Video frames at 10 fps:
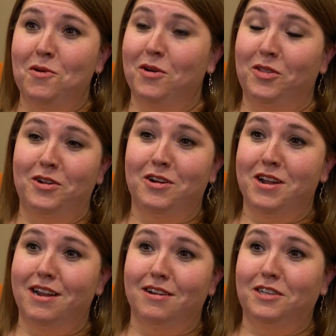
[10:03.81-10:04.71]
Whether you're
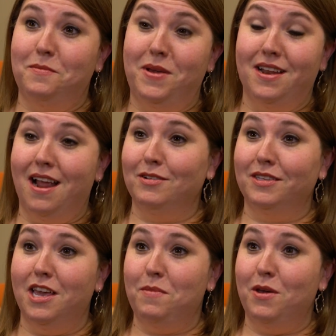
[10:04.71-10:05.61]
here to be in
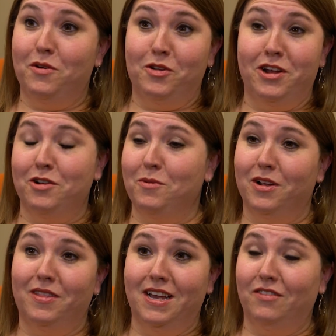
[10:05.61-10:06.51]
housekeeping, whether you're here to work
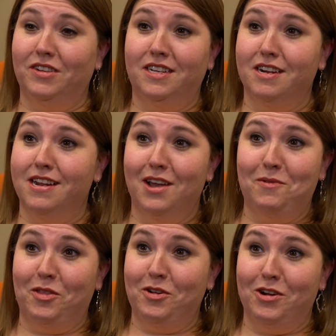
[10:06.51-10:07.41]
in the cafeteria,
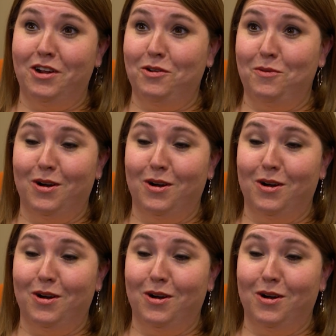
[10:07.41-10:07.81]
whether you're here to